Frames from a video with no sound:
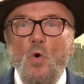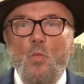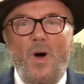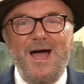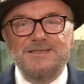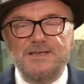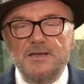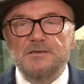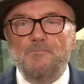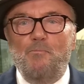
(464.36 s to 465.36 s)
Why
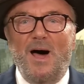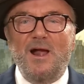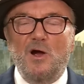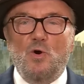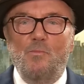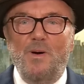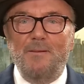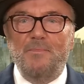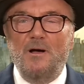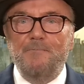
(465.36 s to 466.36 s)
did Barack
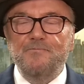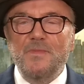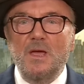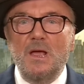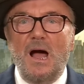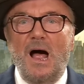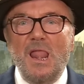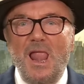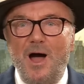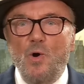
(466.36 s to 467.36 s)
Obama
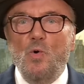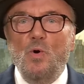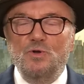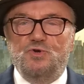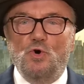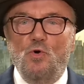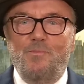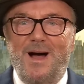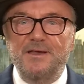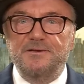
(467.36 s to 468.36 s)
allow Joe
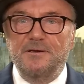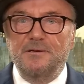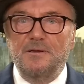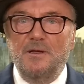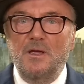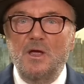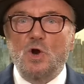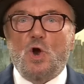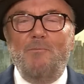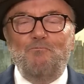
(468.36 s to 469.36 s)
Biden
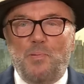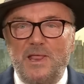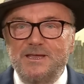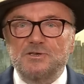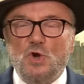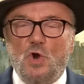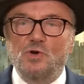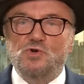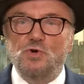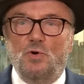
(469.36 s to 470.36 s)
complete
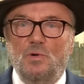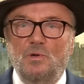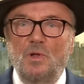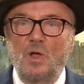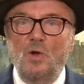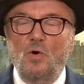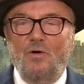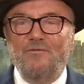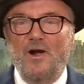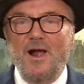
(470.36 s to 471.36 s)
control
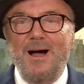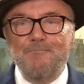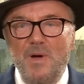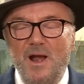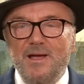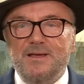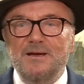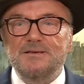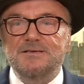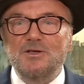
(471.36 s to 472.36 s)
over
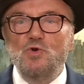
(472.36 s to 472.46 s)
America's